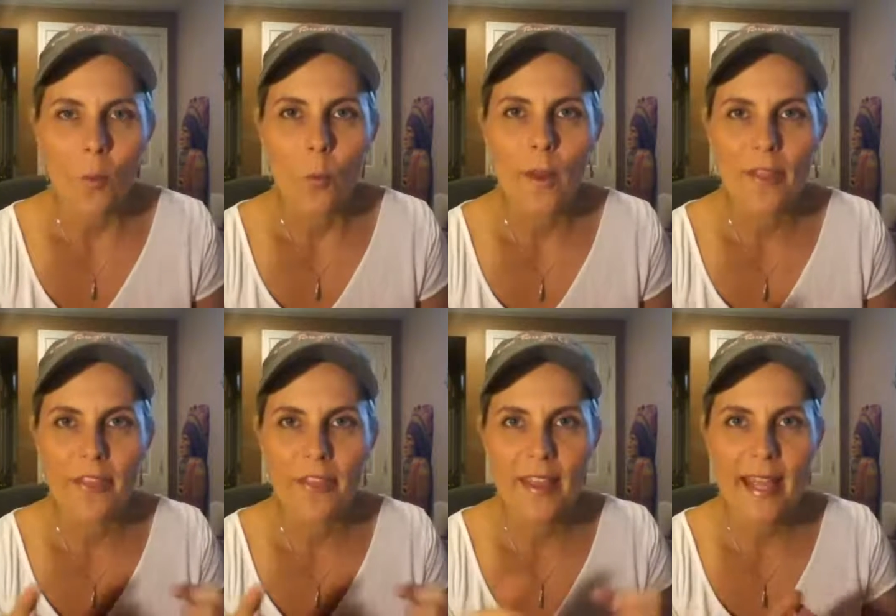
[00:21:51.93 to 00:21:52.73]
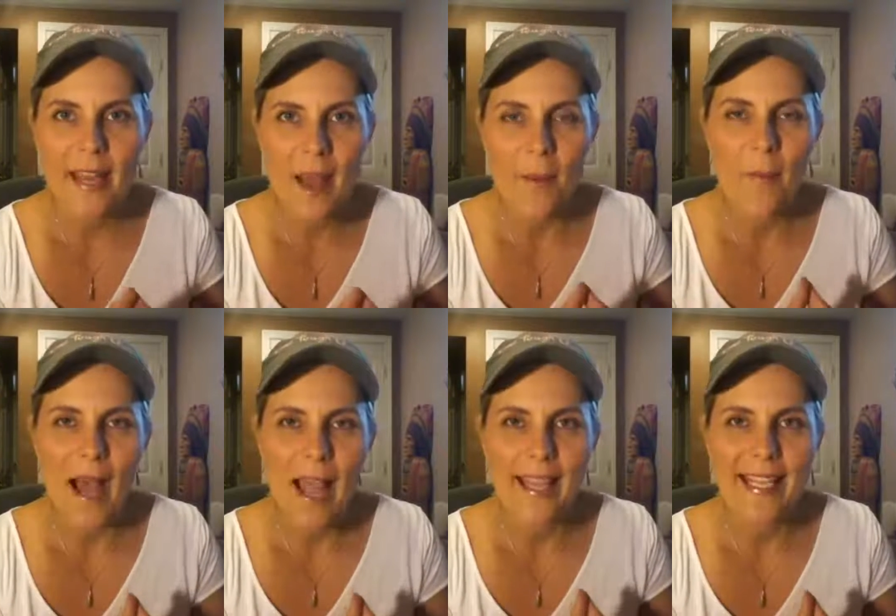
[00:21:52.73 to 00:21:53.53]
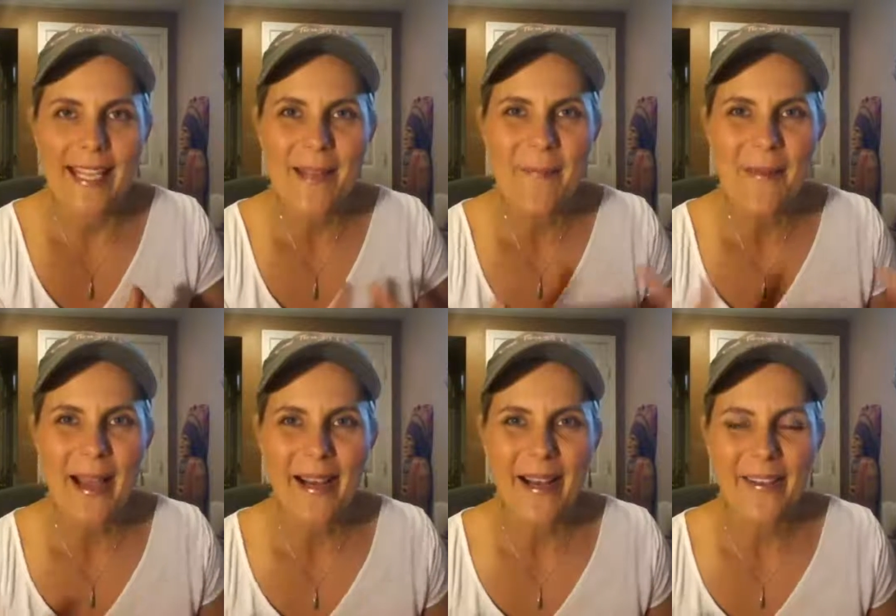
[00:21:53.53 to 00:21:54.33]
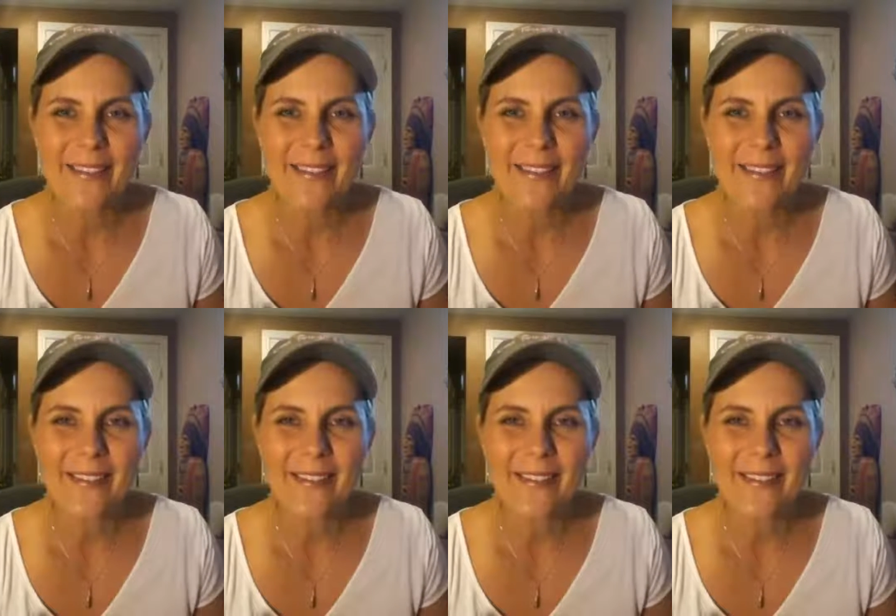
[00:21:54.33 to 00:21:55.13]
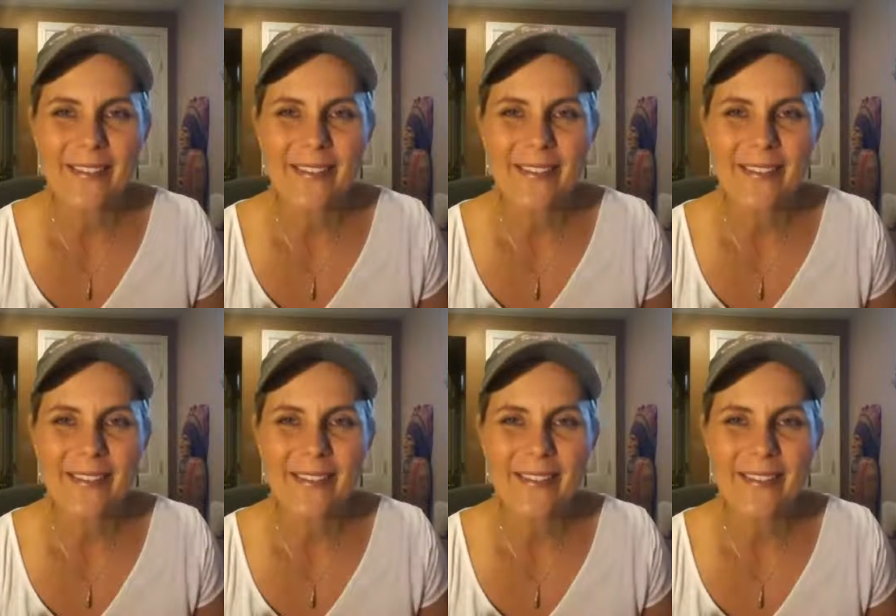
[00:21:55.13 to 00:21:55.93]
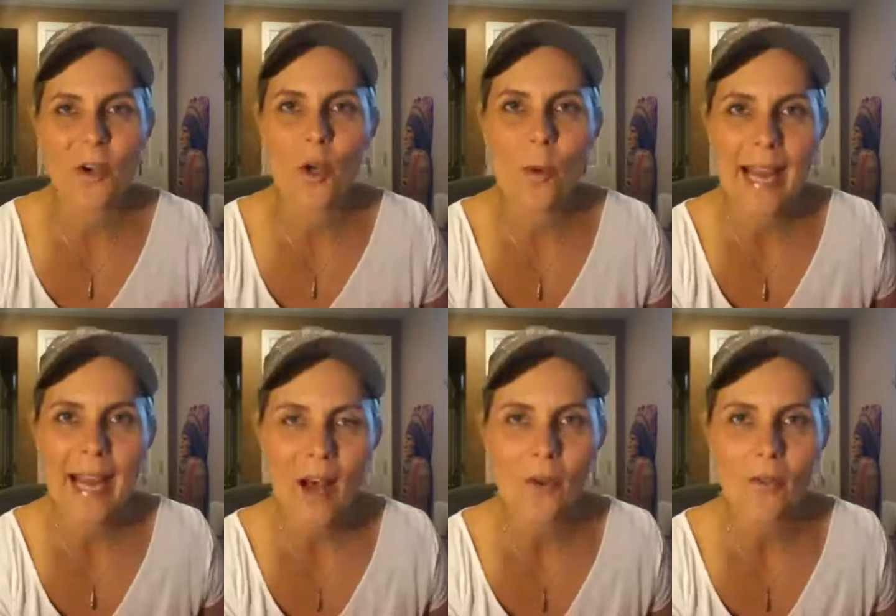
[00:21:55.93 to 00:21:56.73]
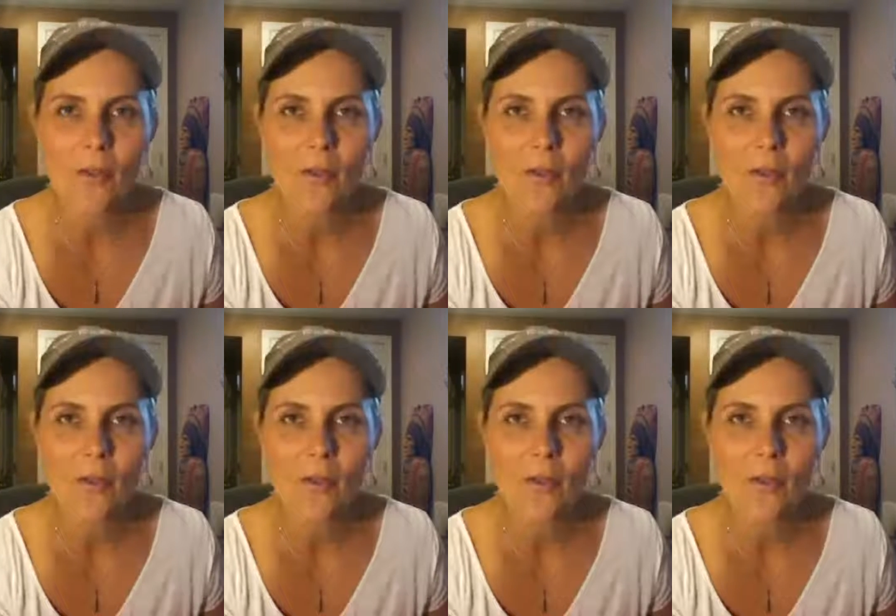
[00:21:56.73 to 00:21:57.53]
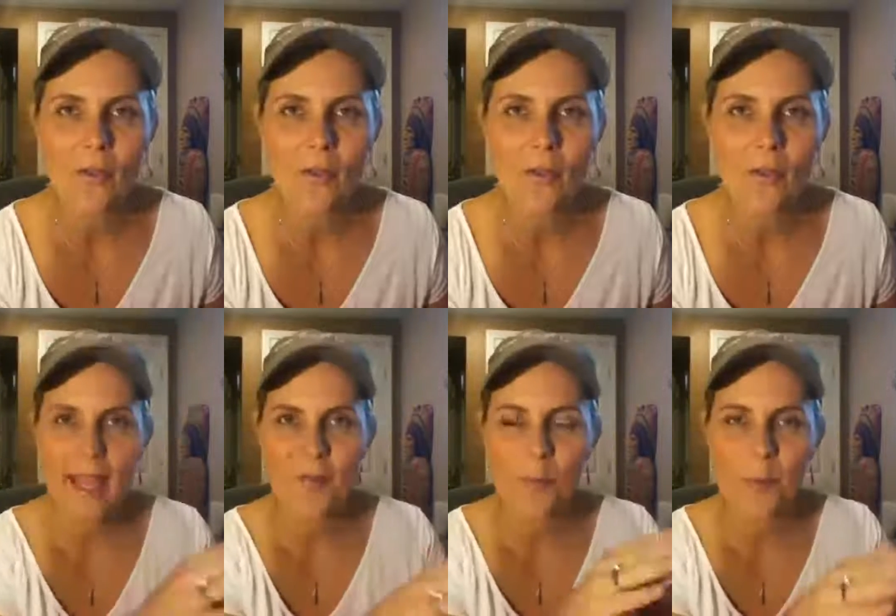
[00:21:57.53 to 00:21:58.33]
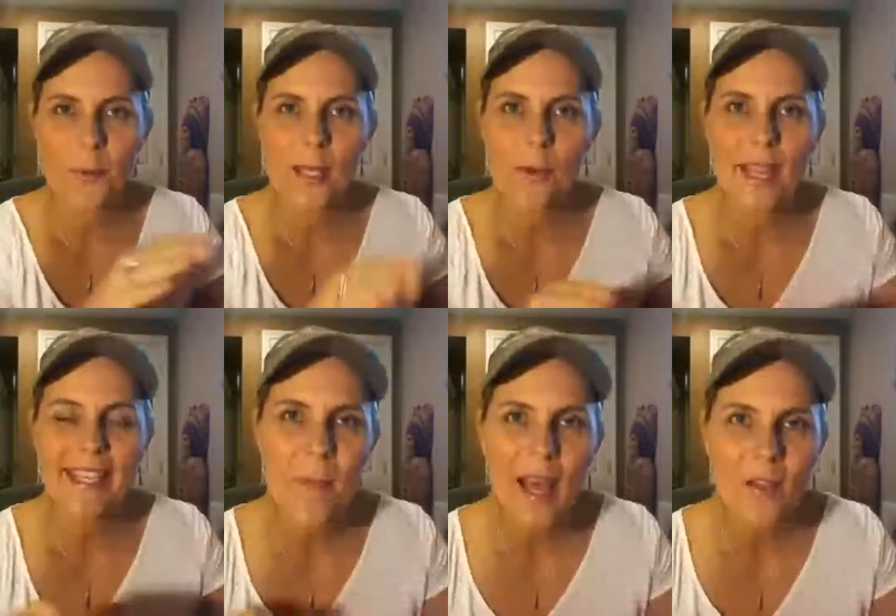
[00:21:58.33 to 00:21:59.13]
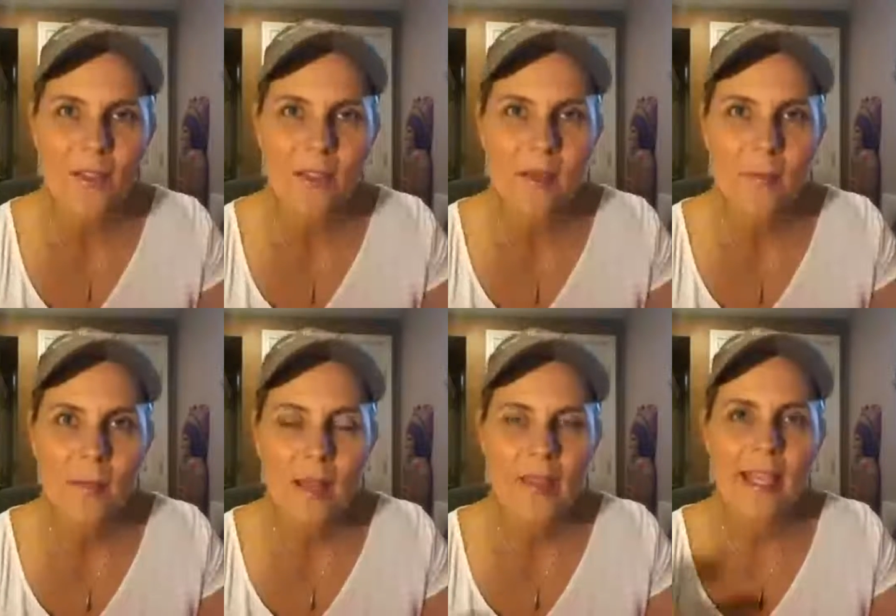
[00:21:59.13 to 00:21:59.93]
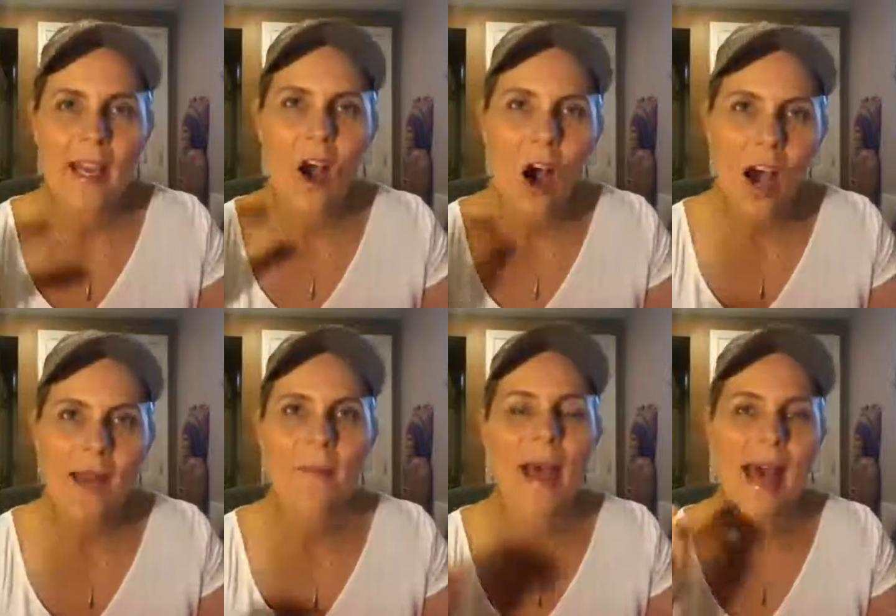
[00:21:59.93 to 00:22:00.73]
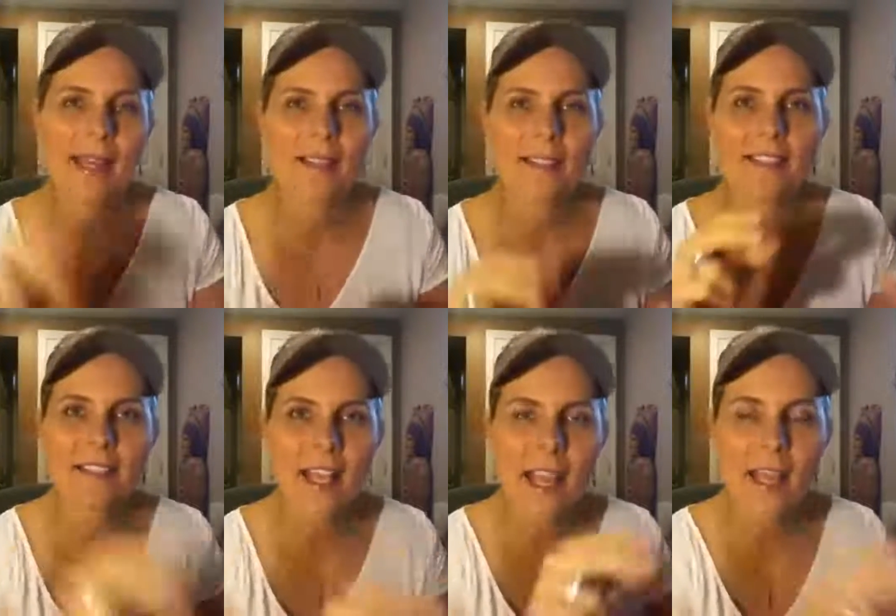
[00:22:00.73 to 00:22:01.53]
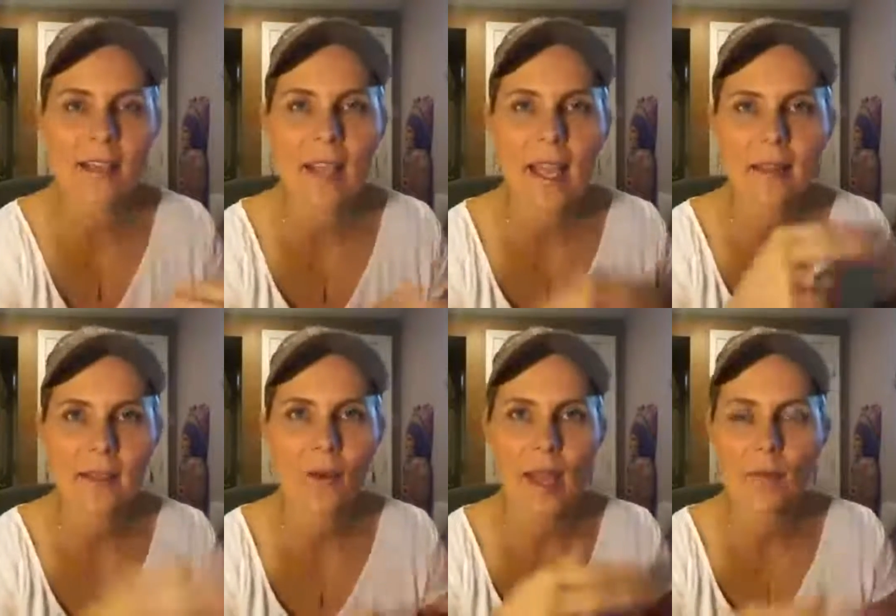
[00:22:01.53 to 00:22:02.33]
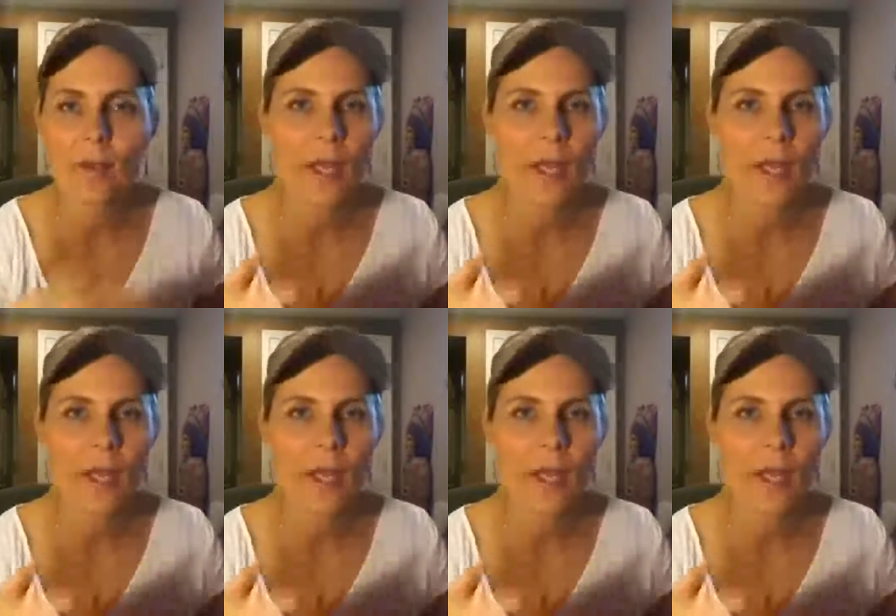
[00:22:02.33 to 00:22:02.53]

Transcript: Within my emails that automatically start going out, because I've got, so that I have pre-written emails that automatically send, every